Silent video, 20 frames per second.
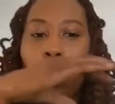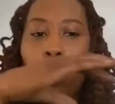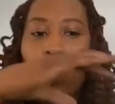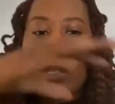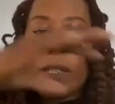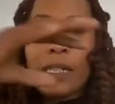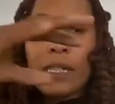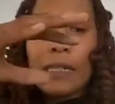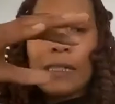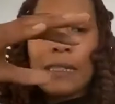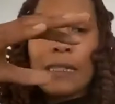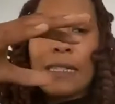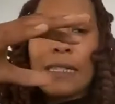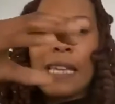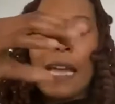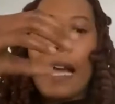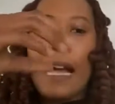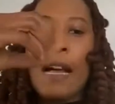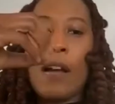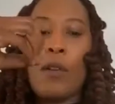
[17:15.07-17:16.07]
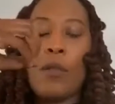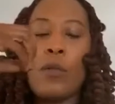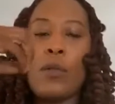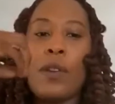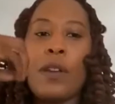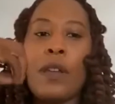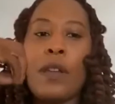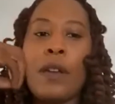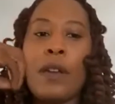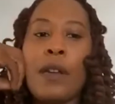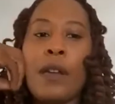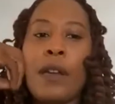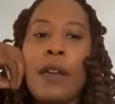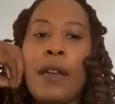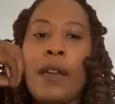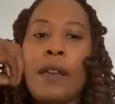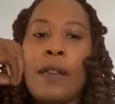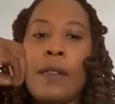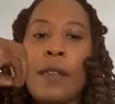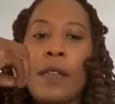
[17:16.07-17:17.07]
watered down,
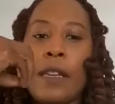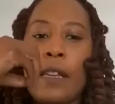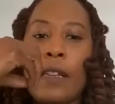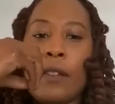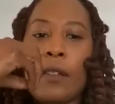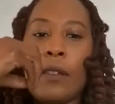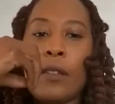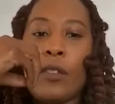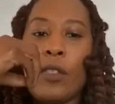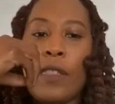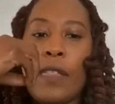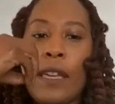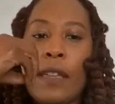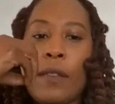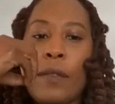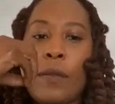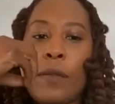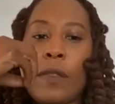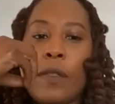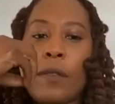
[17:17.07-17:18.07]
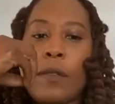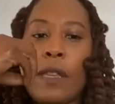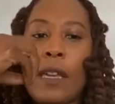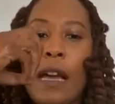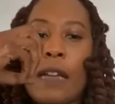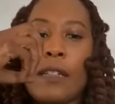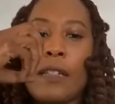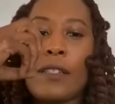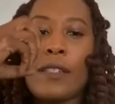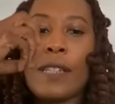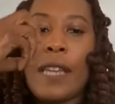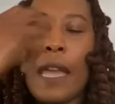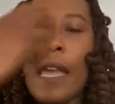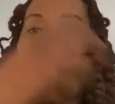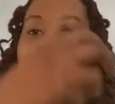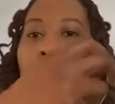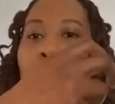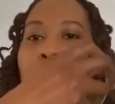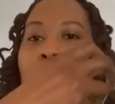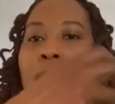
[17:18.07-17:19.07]
the
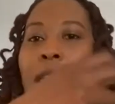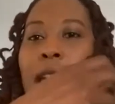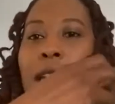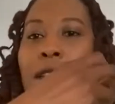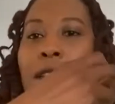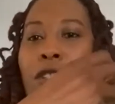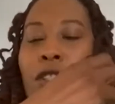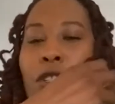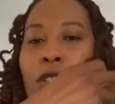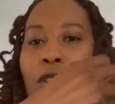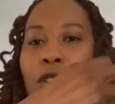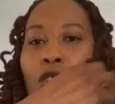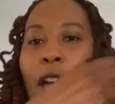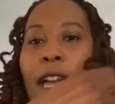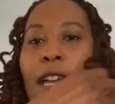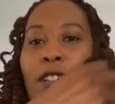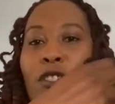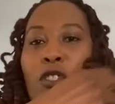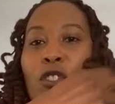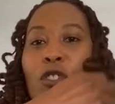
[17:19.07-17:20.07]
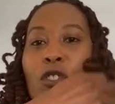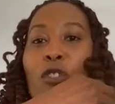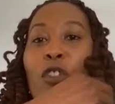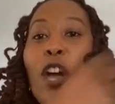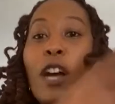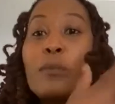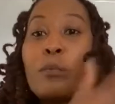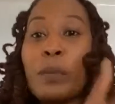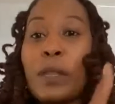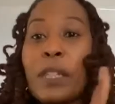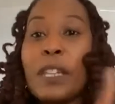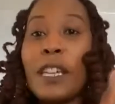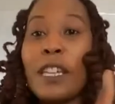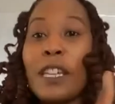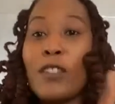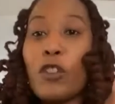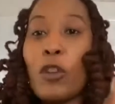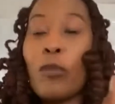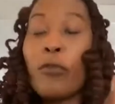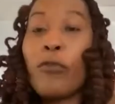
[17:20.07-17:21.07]
attempts at trying to not
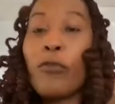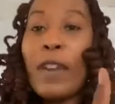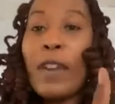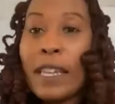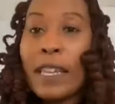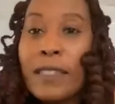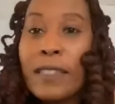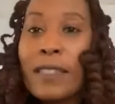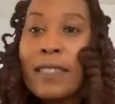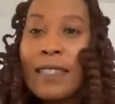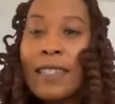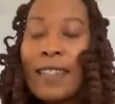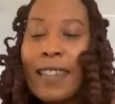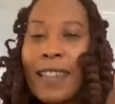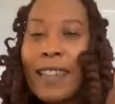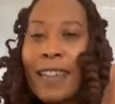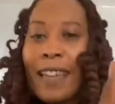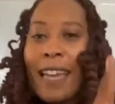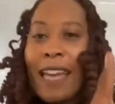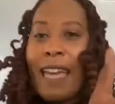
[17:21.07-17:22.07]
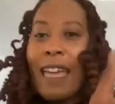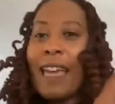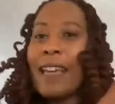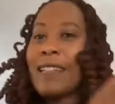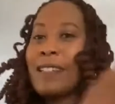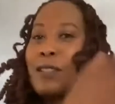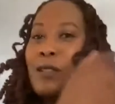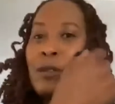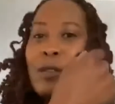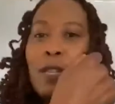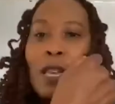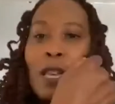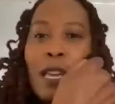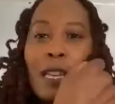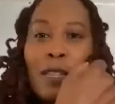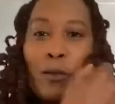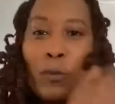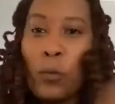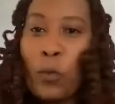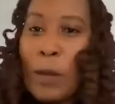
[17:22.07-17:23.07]
be in your face as
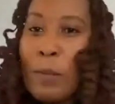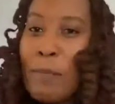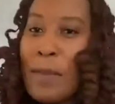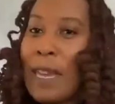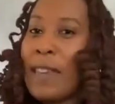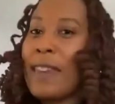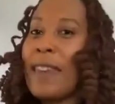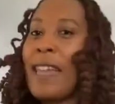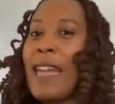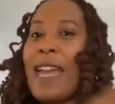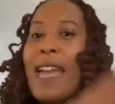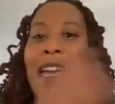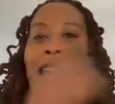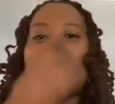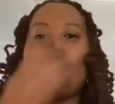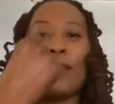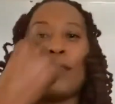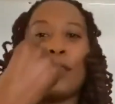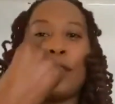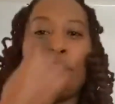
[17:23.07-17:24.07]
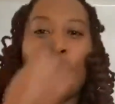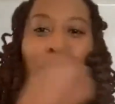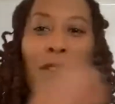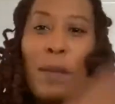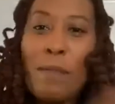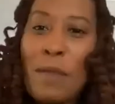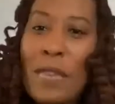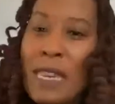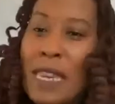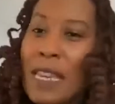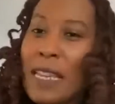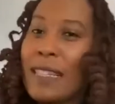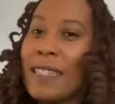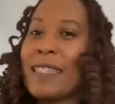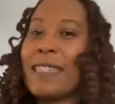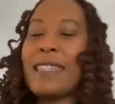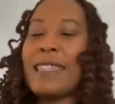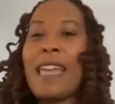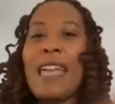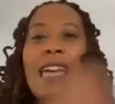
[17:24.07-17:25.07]
women, as
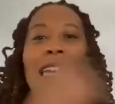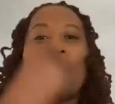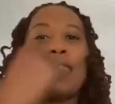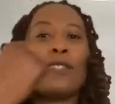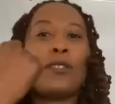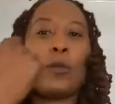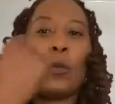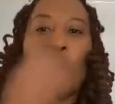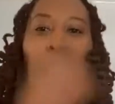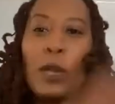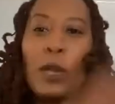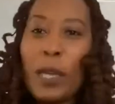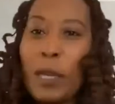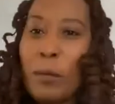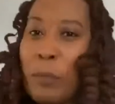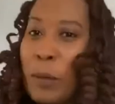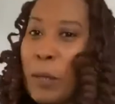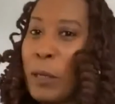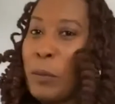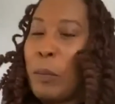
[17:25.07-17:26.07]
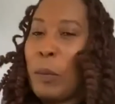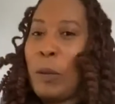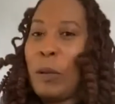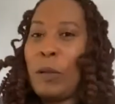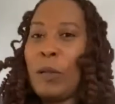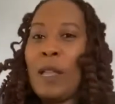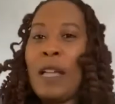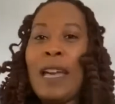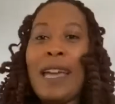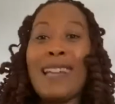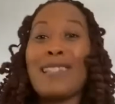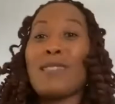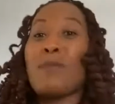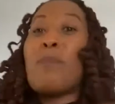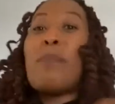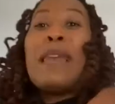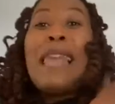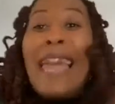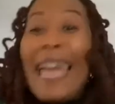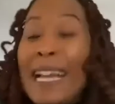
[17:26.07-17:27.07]
feminists, as queer people, as
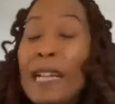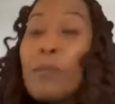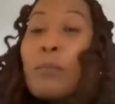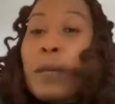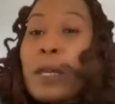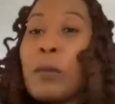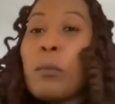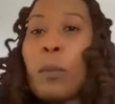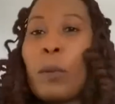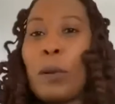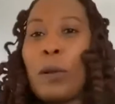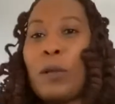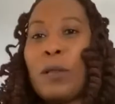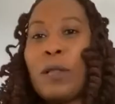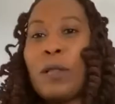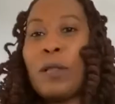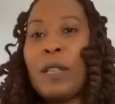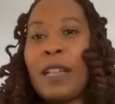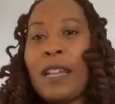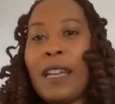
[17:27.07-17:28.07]
Black people,